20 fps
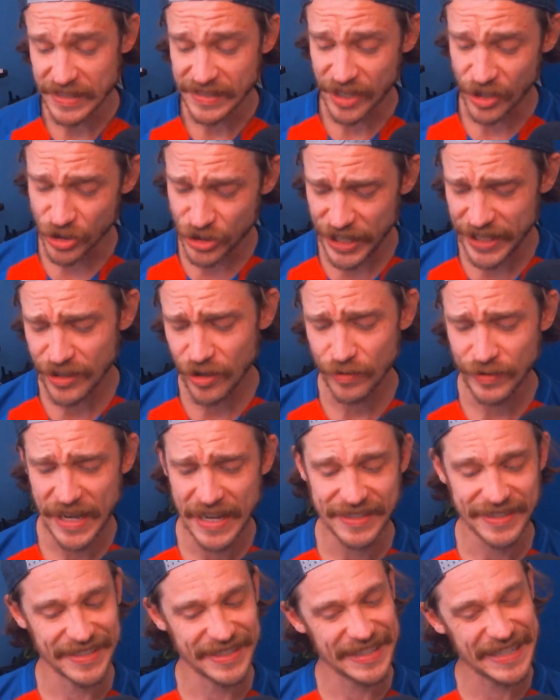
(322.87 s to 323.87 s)
Serginho
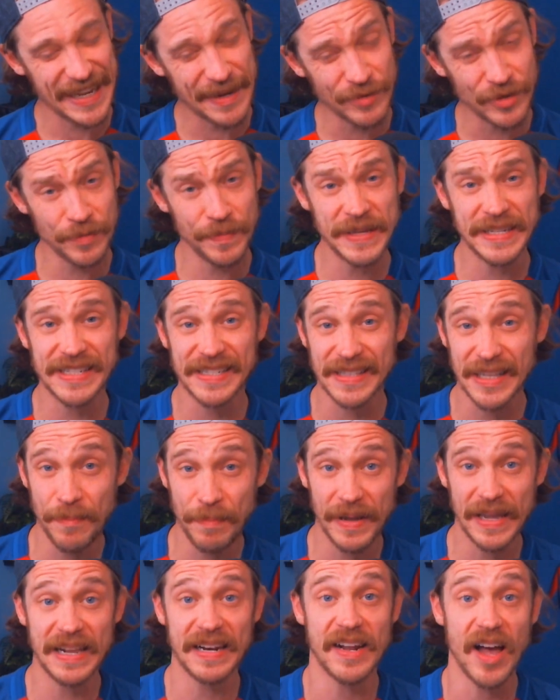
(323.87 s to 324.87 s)
Dest seems to be
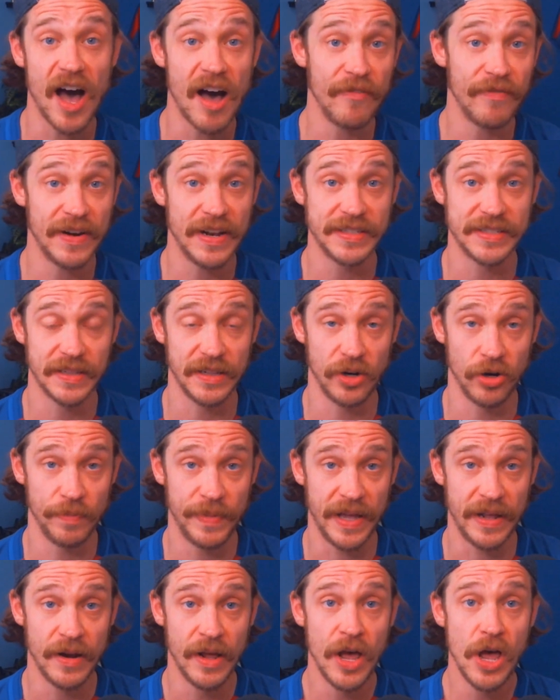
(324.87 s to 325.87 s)
slipping in confidence a little
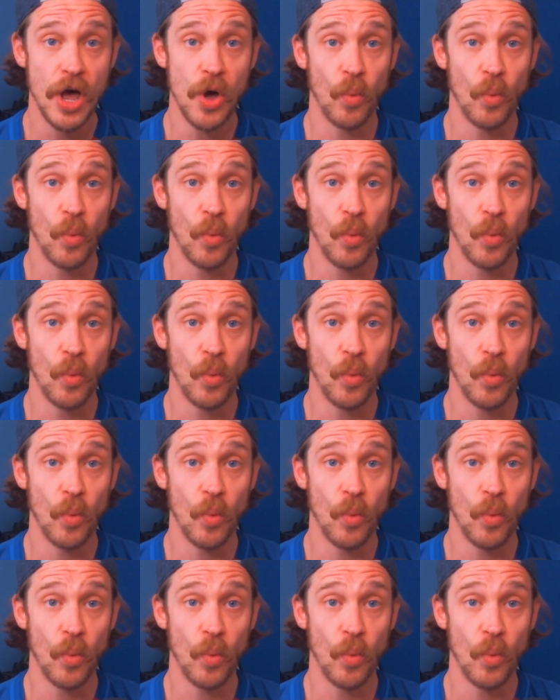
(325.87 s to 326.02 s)
bit.